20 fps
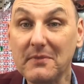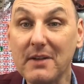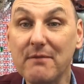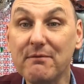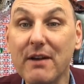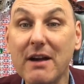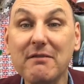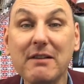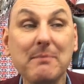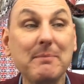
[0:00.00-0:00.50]

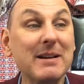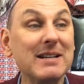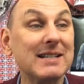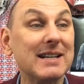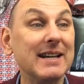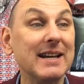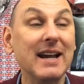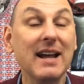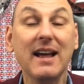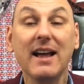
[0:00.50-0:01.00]
Very
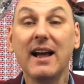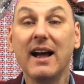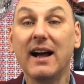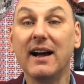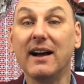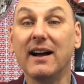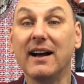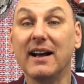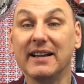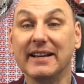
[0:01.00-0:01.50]
busy
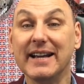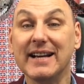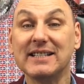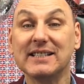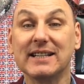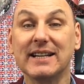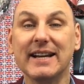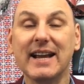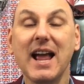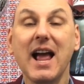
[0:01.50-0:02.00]
uh,
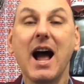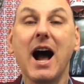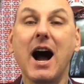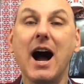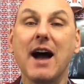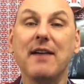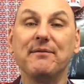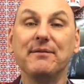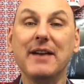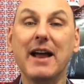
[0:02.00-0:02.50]
yesterday.
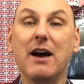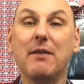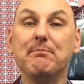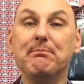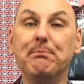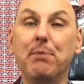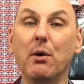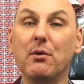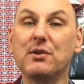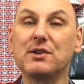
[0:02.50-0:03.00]
I have now
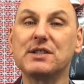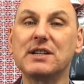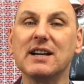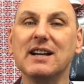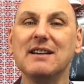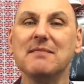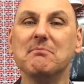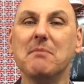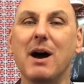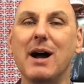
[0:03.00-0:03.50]
booked
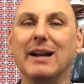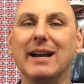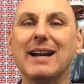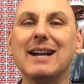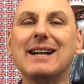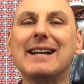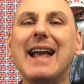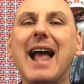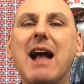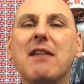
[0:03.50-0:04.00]
my
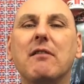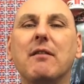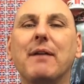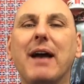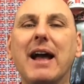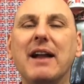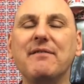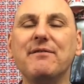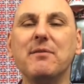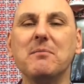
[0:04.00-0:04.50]
little
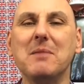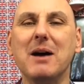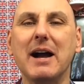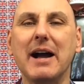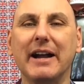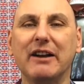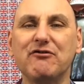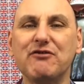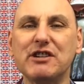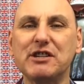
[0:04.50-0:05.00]
caravan for
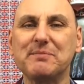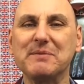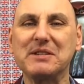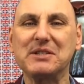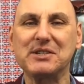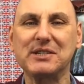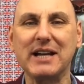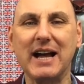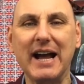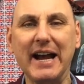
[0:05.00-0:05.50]
my Christmas
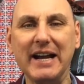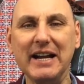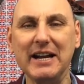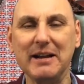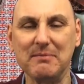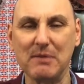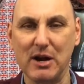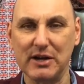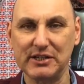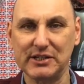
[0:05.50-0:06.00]
stay
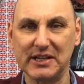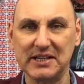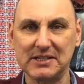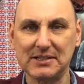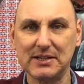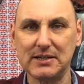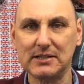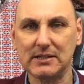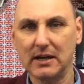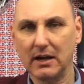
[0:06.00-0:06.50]
near my
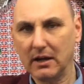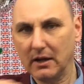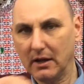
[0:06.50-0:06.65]
sister's.